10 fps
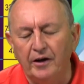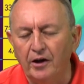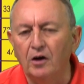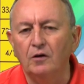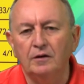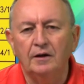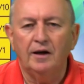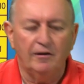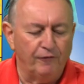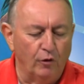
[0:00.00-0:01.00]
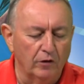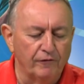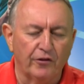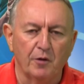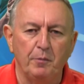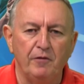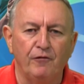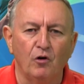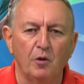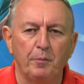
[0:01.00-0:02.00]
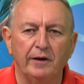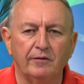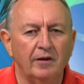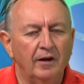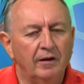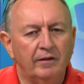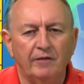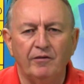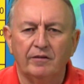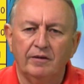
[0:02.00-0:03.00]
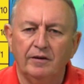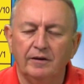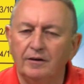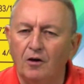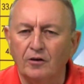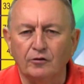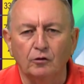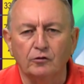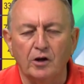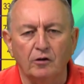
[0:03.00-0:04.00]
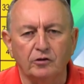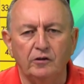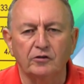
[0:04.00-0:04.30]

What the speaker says: I know I've fallen for them before, but they've Arsenal, Chelsea.